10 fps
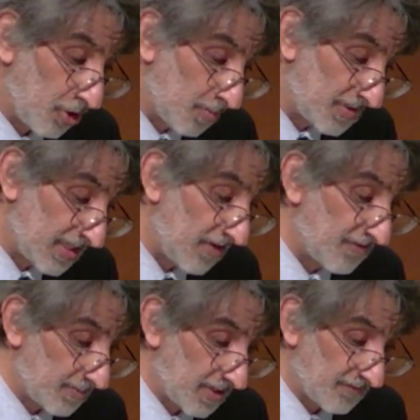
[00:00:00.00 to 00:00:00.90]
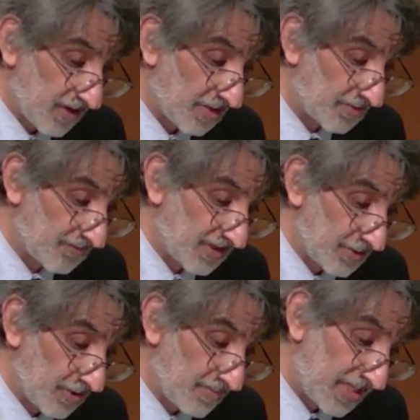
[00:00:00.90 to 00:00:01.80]
who himself had been a father
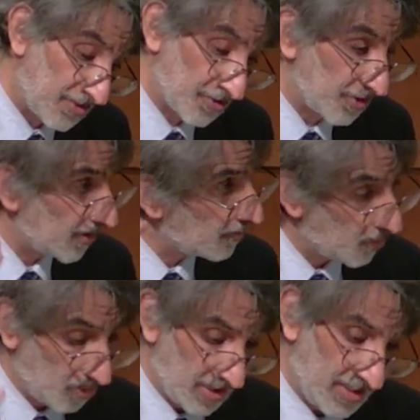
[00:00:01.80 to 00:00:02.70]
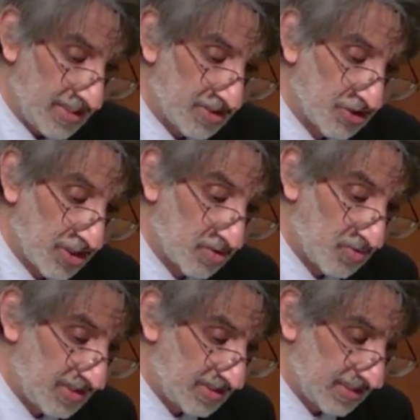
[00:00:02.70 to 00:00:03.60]
figure and mentor to the boy John
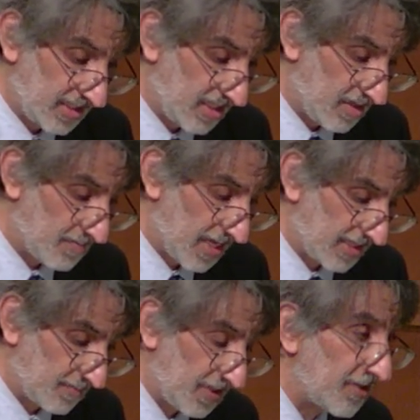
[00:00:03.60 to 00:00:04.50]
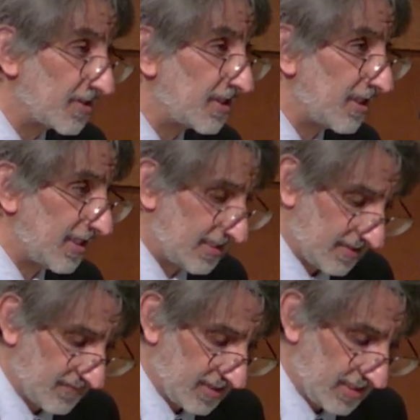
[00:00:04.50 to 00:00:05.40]
Quincy back in Paris in the late
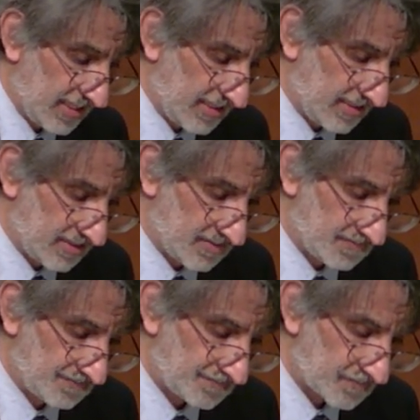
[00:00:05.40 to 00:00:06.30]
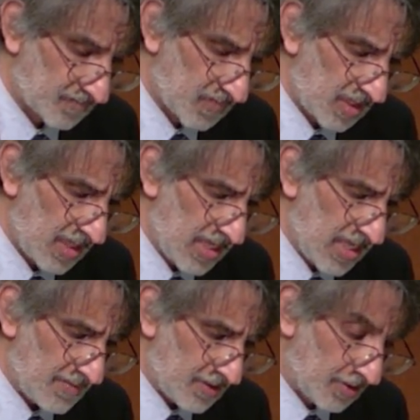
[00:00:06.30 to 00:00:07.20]
1780s. Uh,
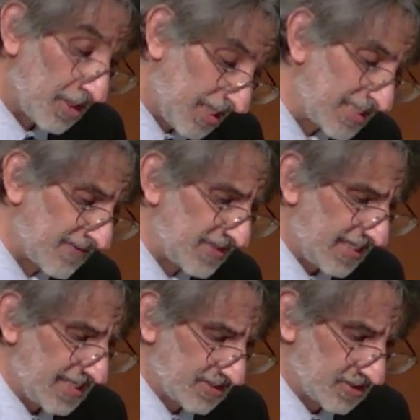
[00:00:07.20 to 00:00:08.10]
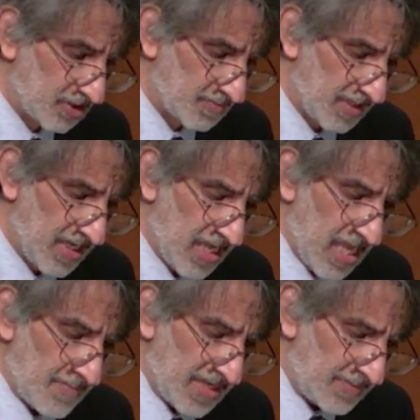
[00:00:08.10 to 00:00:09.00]
in the 1780s, excuse me.
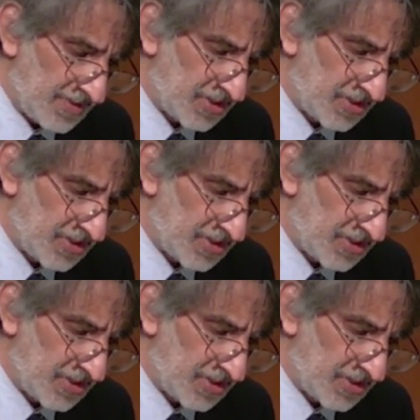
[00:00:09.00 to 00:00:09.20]
Maybe